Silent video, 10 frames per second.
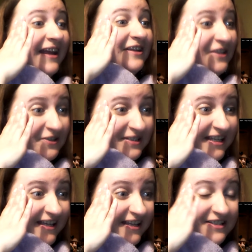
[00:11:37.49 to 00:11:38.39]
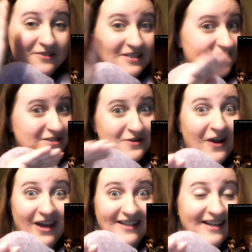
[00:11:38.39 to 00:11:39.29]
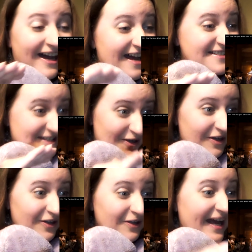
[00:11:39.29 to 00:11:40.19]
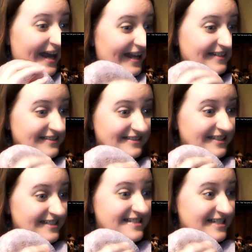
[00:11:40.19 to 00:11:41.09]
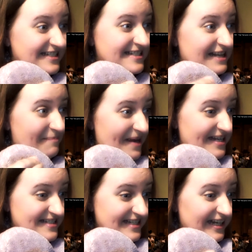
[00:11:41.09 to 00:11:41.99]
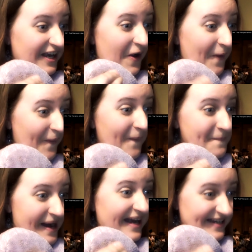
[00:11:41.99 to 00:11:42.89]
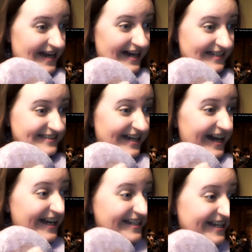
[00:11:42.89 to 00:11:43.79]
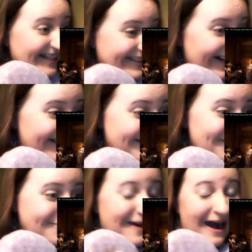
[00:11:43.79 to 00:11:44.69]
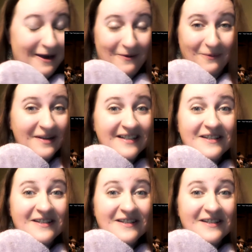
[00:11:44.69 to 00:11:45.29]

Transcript: Yoongi, you destroyed us all, and this is amazing. Oh my god, I cannot, wow.